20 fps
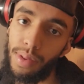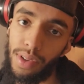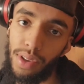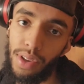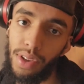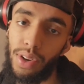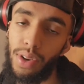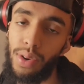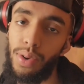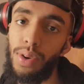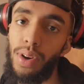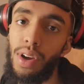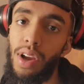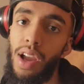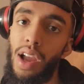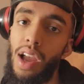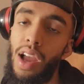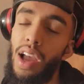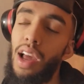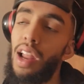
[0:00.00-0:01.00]
You know,
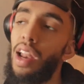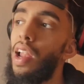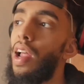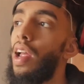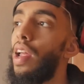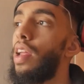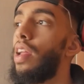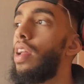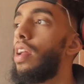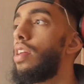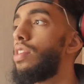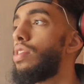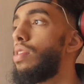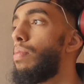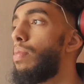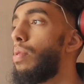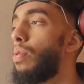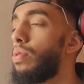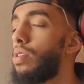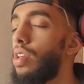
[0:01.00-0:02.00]
like,
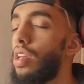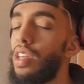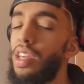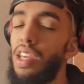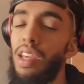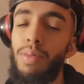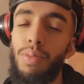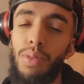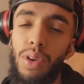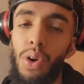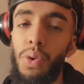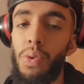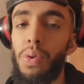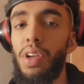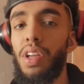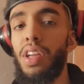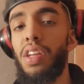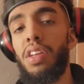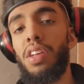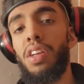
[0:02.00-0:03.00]
some people say keep
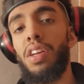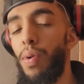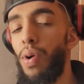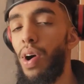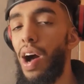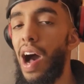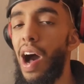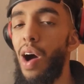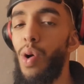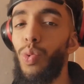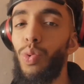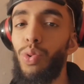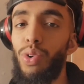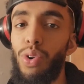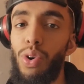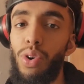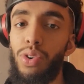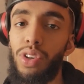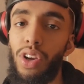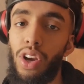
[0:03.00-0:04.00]
going, but how
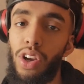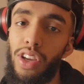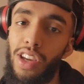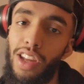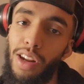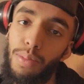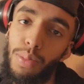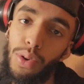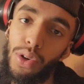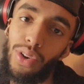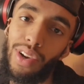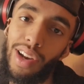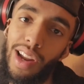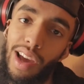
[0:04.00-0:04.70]
long are you going to put your